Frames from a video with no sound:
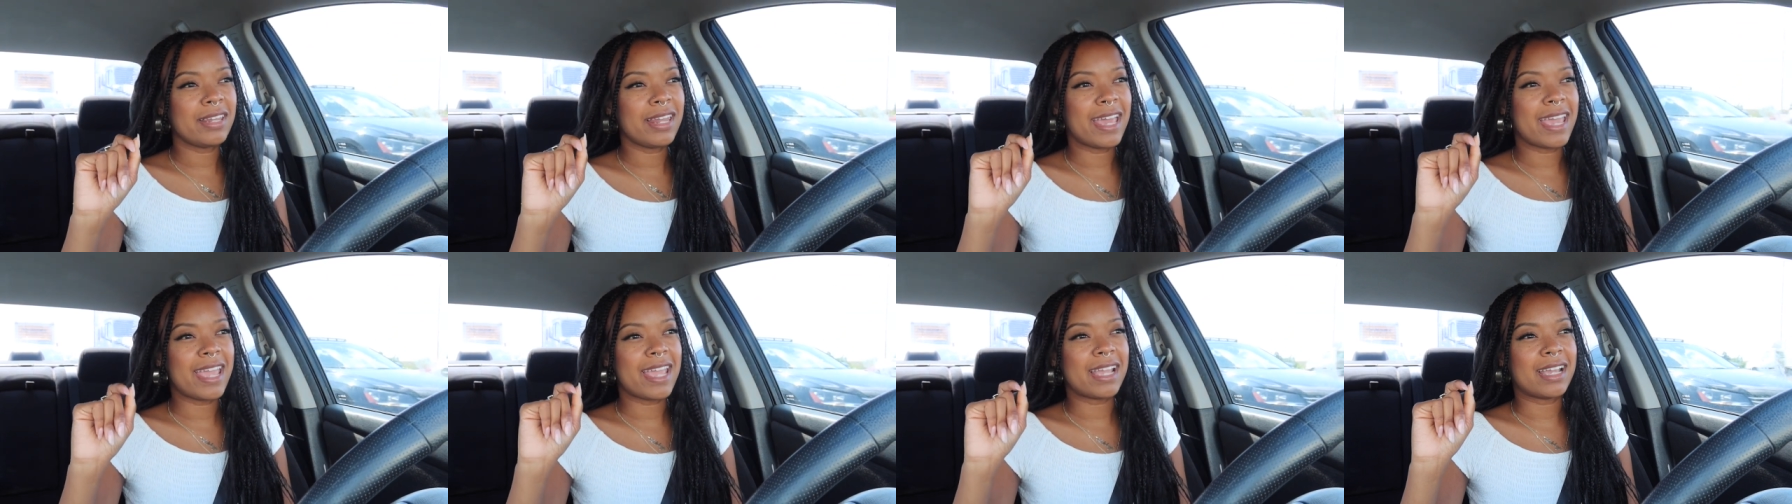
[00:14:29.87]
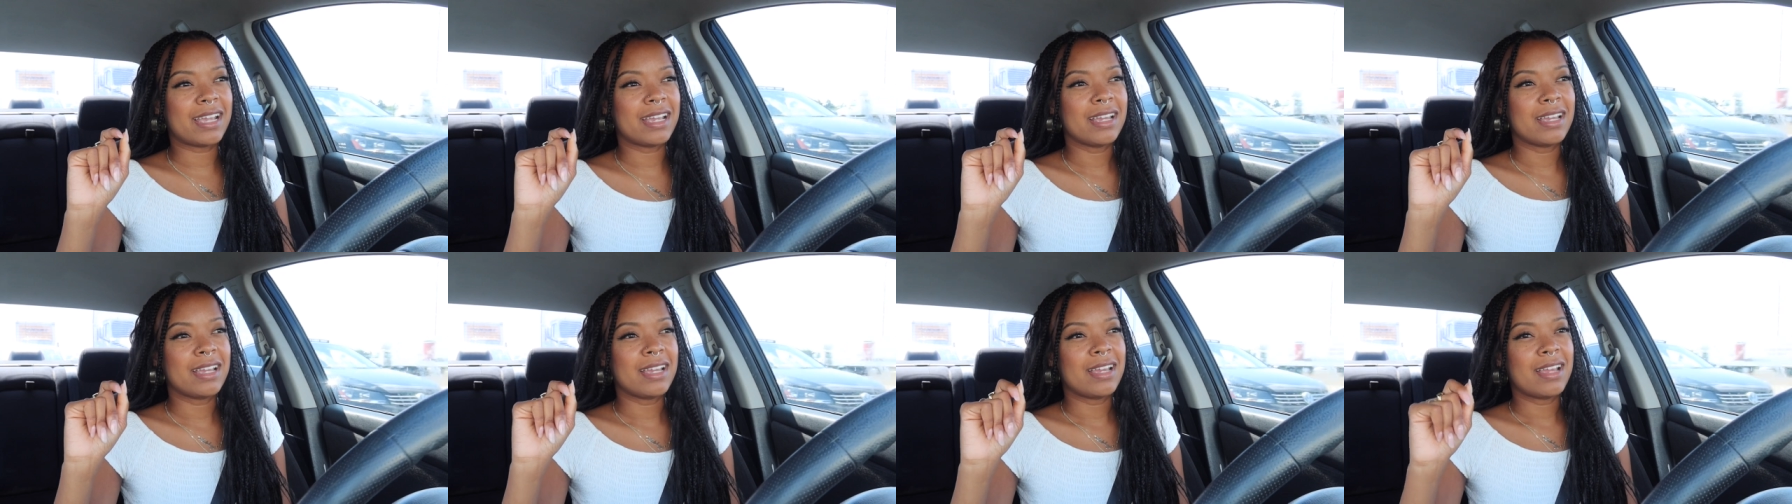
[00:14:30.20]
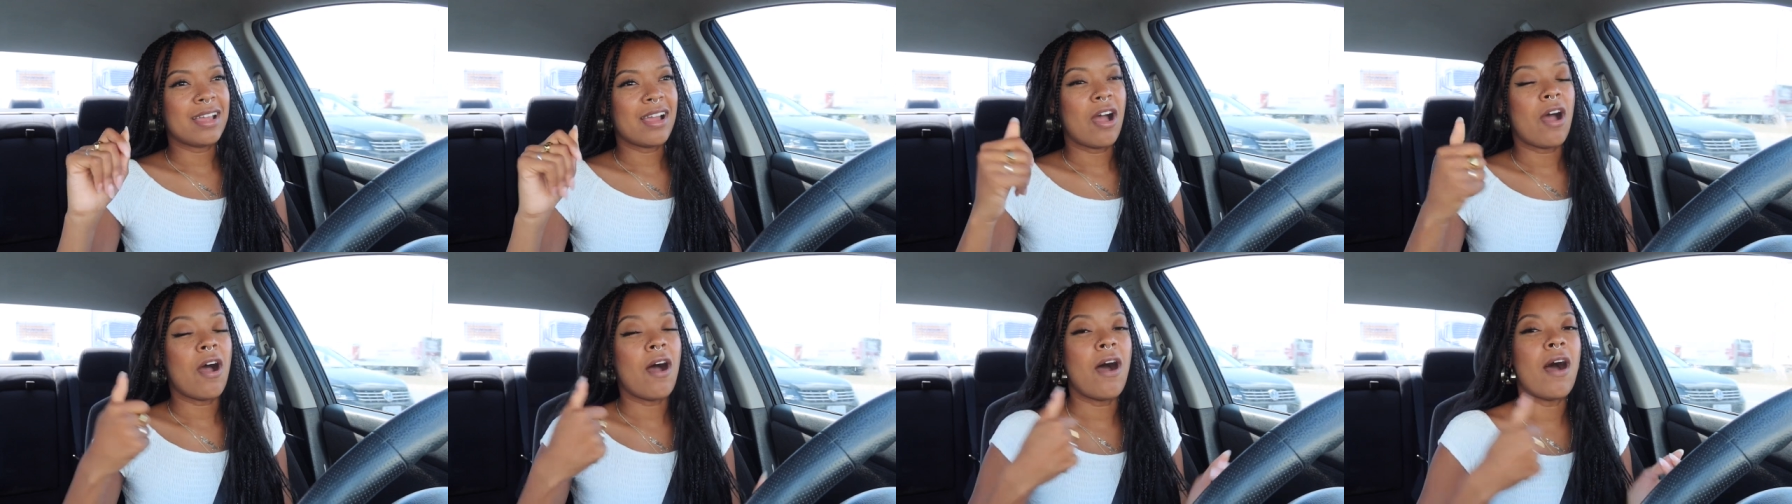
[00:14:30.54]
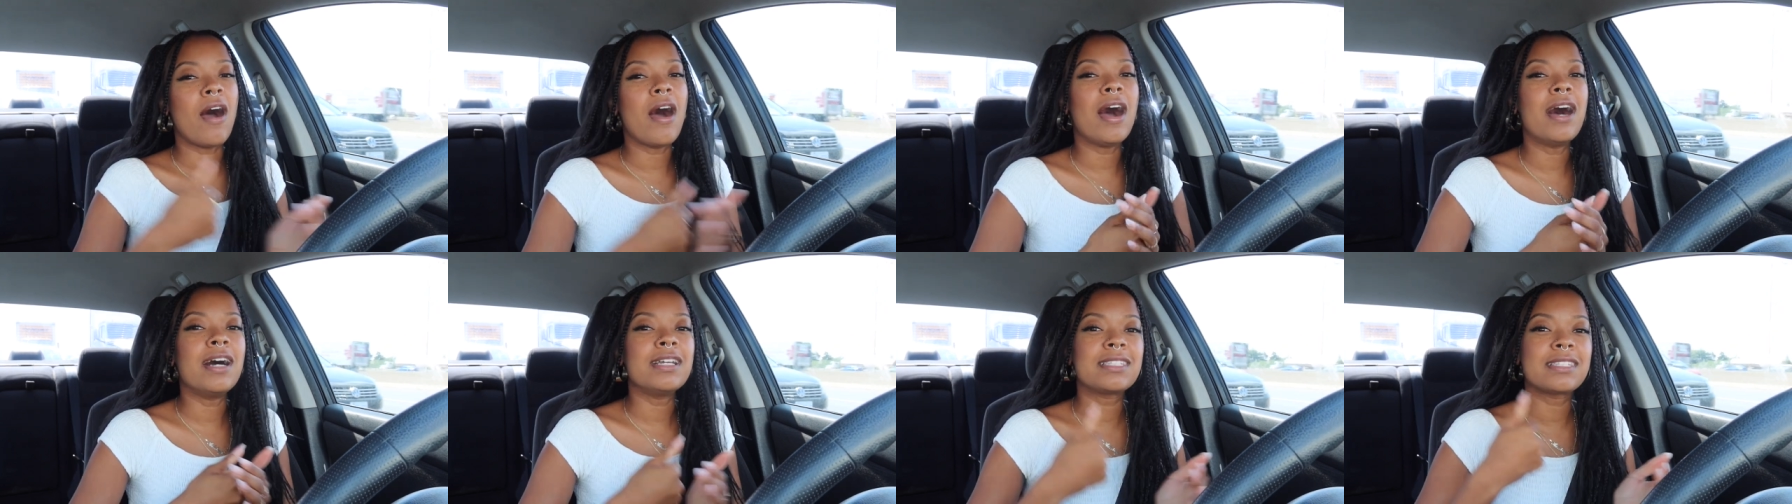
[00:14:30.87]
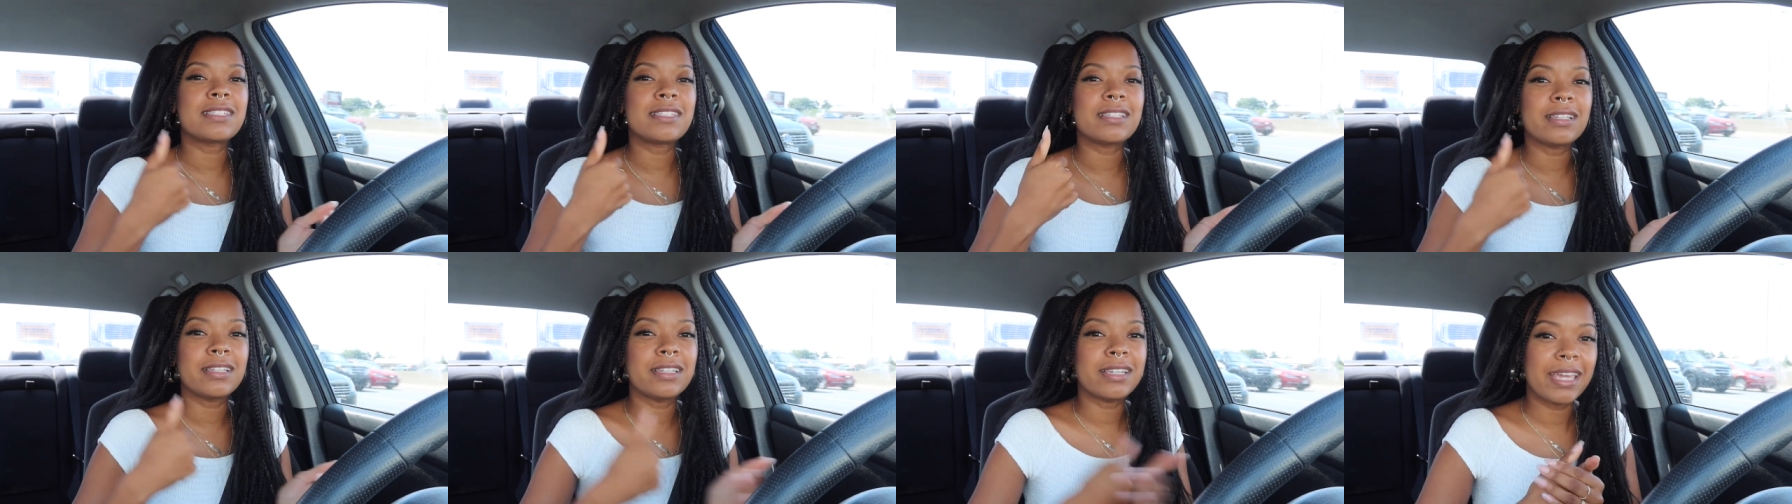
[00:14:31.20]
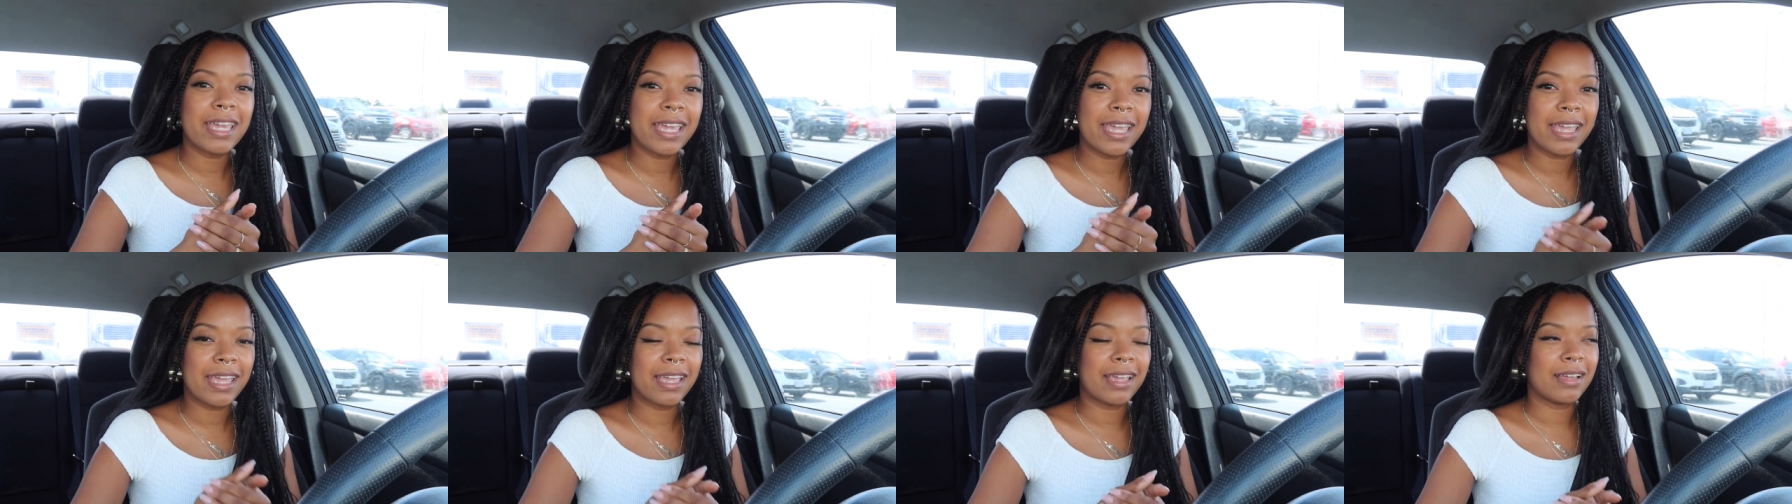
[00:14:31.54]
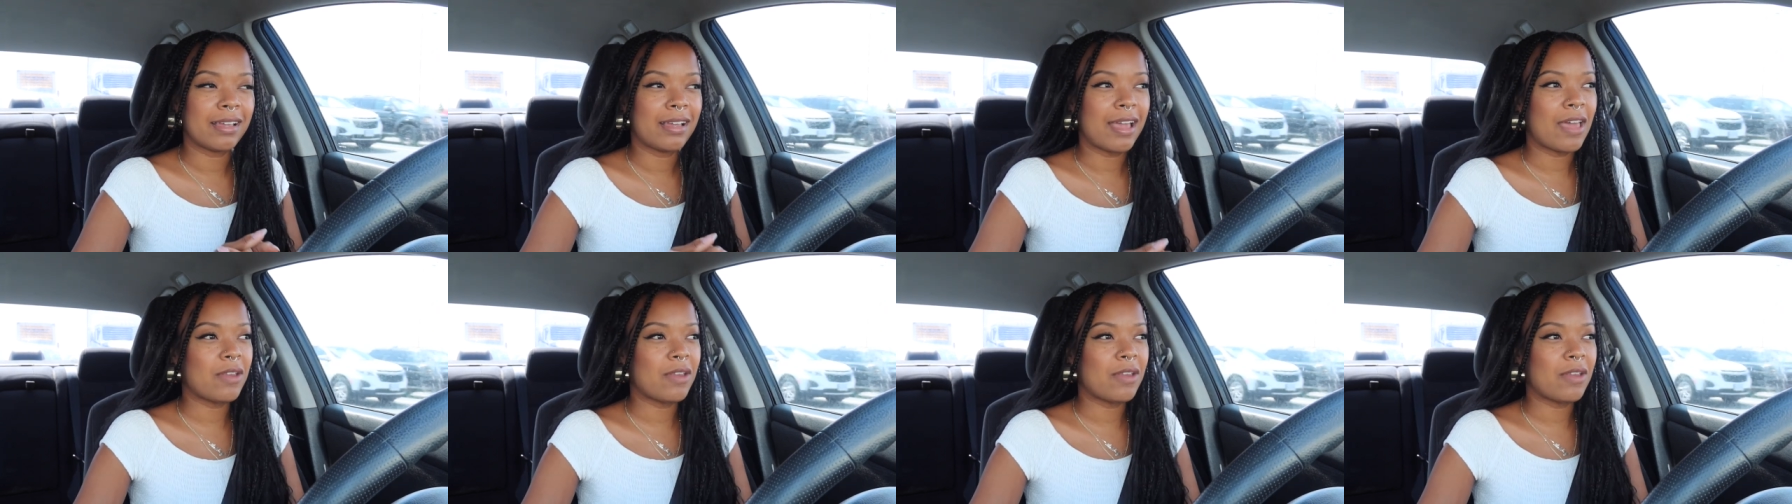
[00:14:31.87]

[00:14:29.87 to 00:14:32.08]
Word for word: like hustling.